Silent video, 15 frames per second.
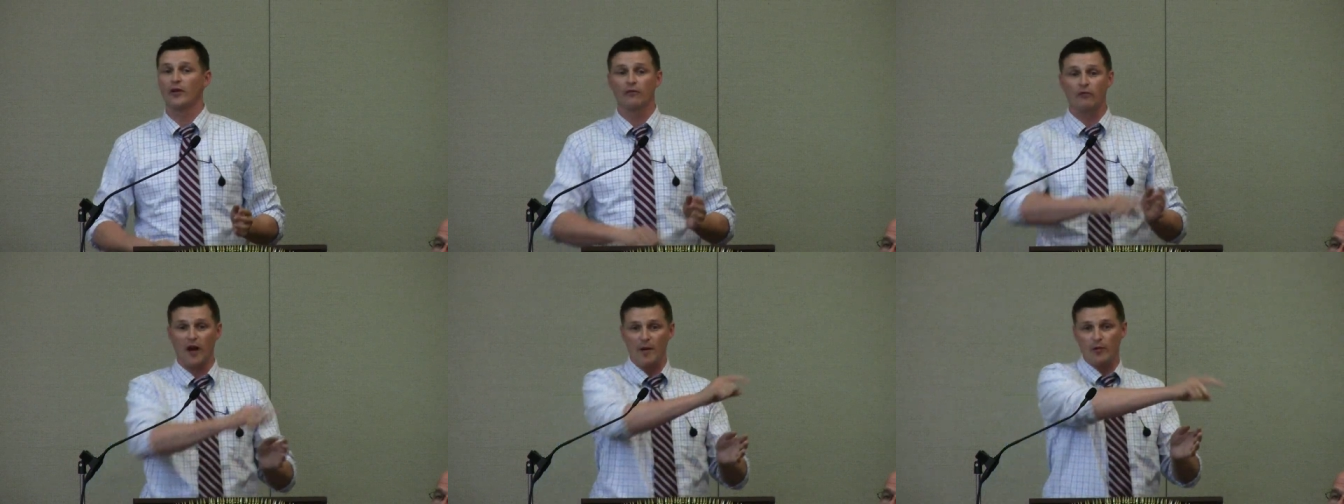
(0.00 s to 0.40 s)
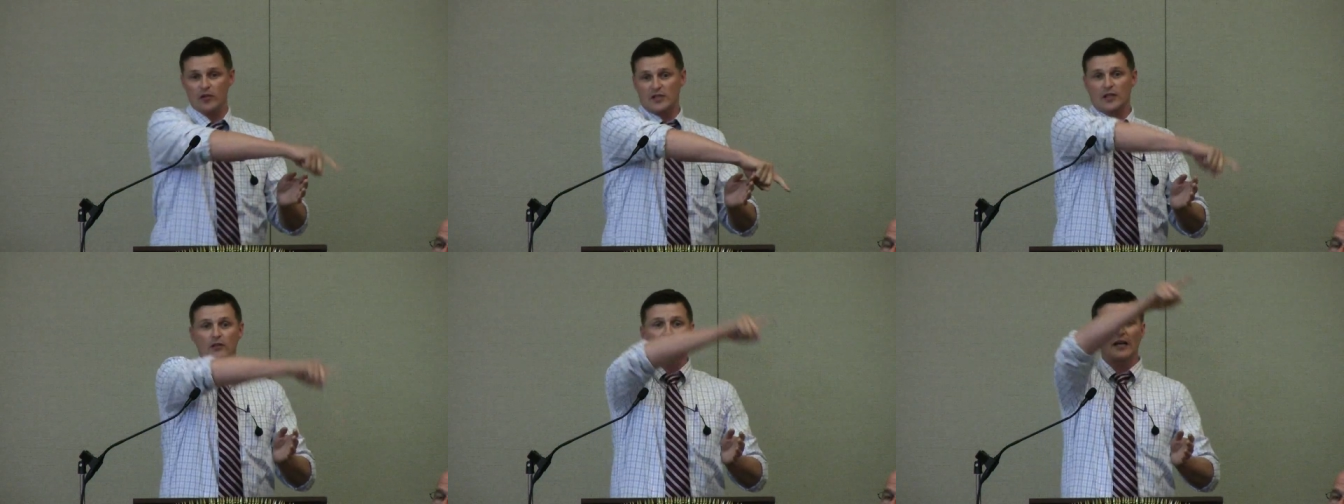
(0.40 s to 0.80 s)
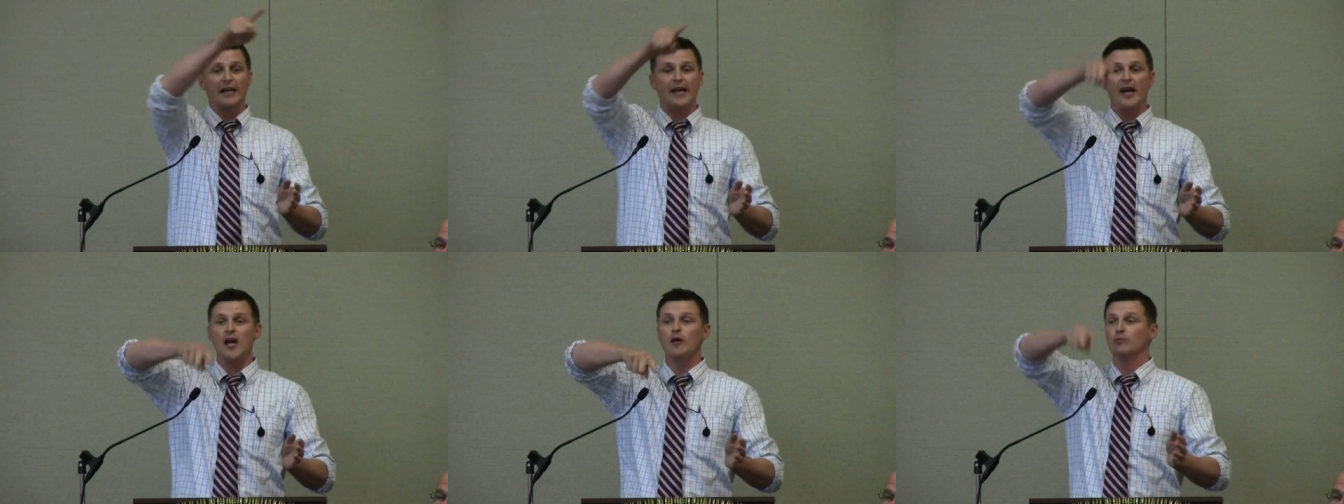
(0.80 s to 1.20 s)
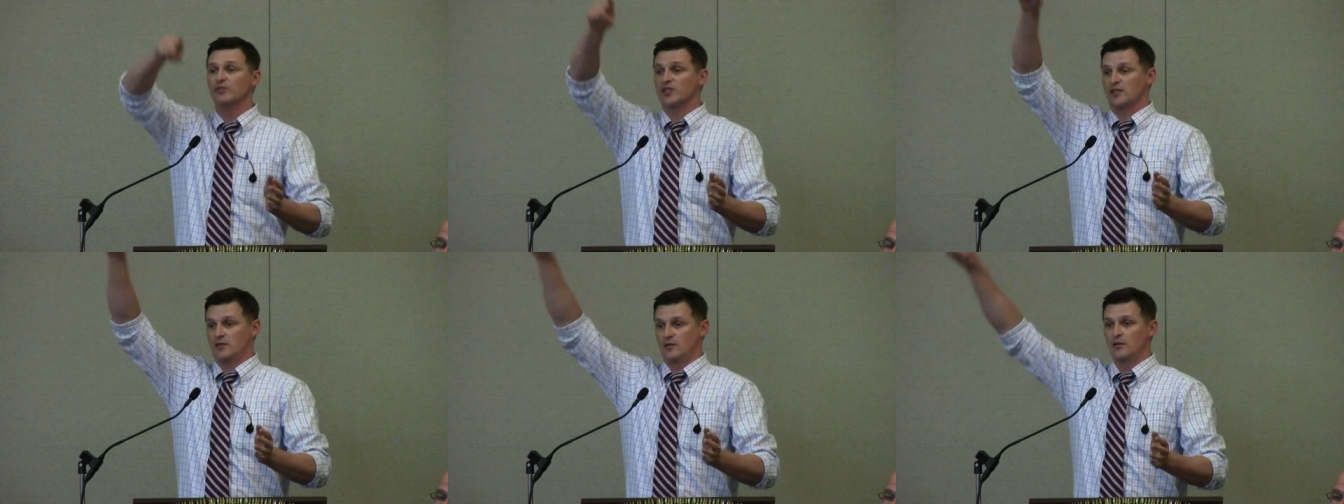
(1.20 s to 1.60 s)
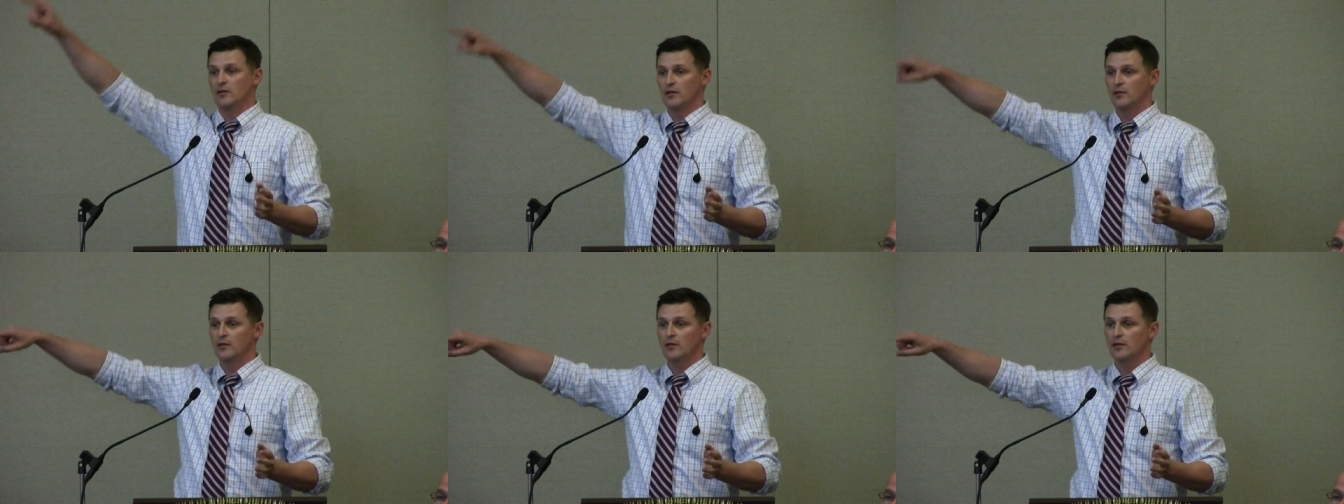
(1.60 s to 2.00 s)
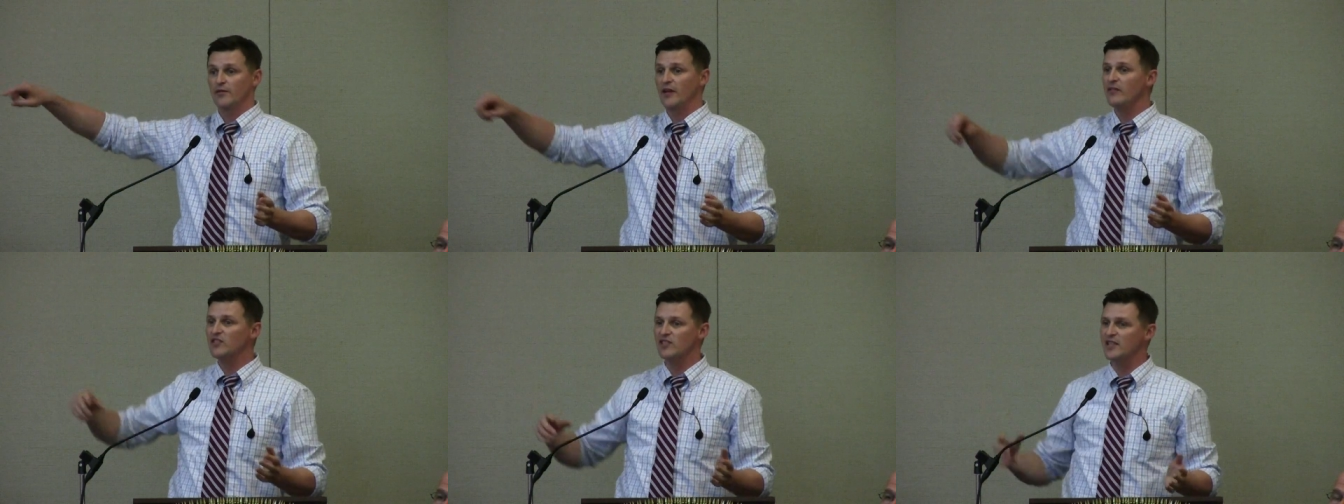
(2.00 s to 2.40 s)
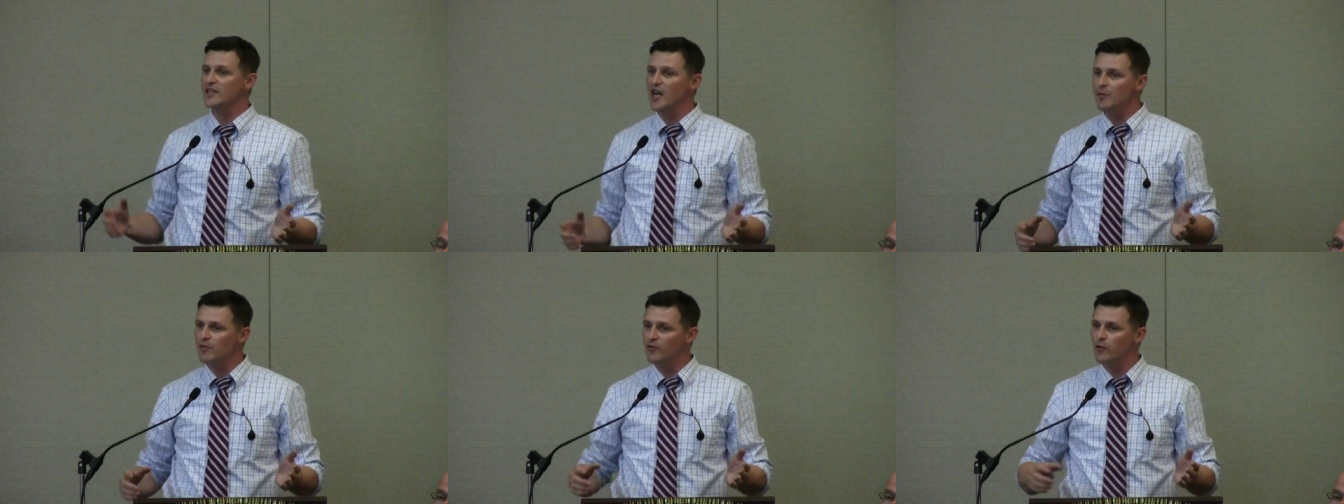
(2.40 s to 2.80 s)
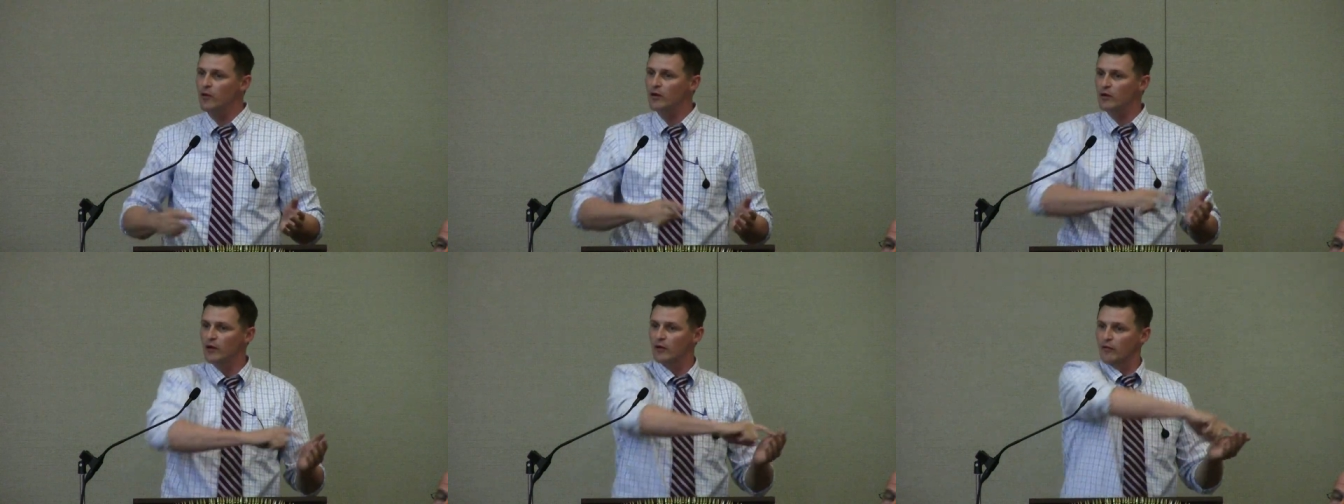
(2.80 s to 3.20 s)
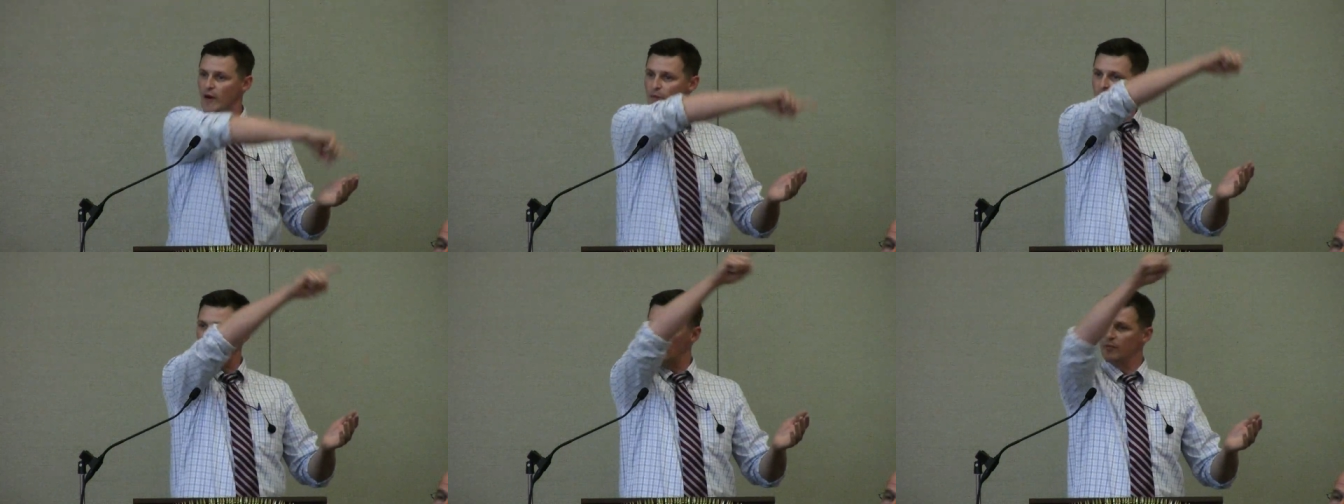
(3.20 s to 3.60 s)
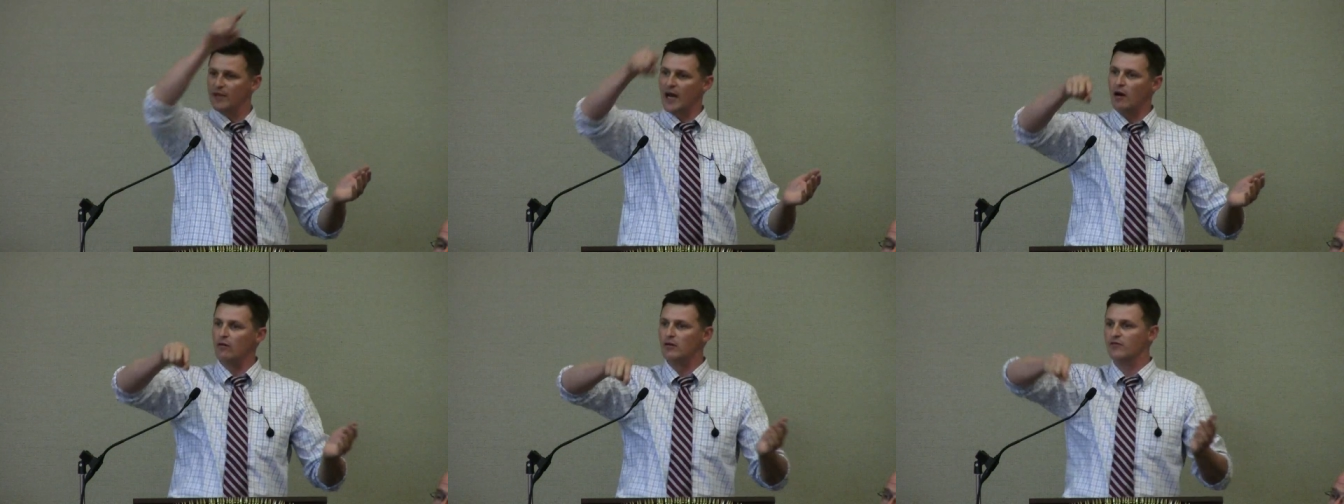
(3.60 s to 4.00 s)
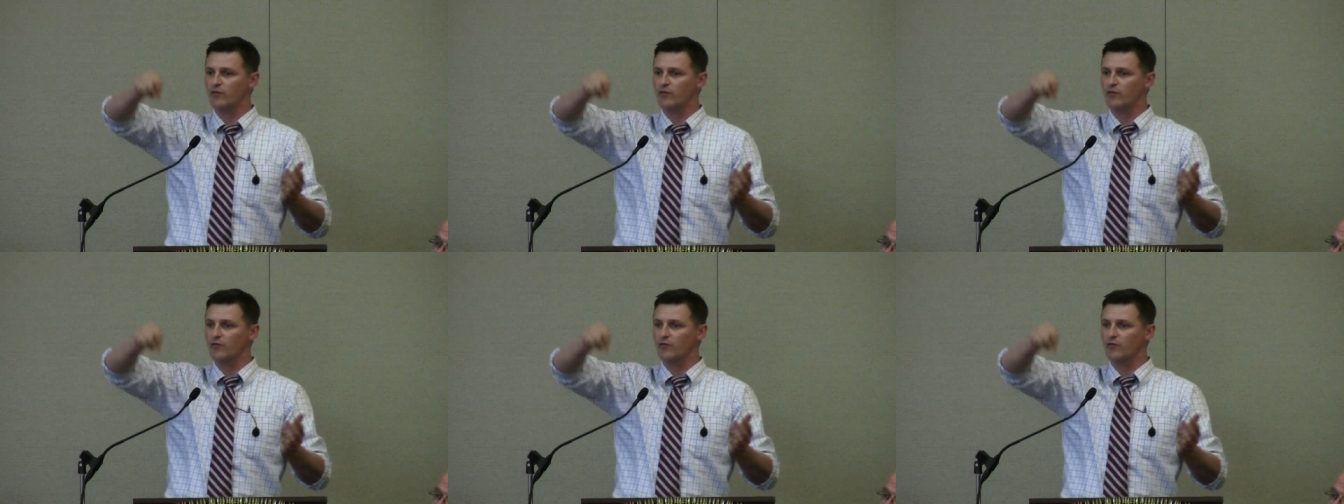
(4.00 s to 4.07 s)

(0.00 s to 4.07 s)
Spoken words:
The rainbows that look like M's. Have you ever seen that before? A rainbow come down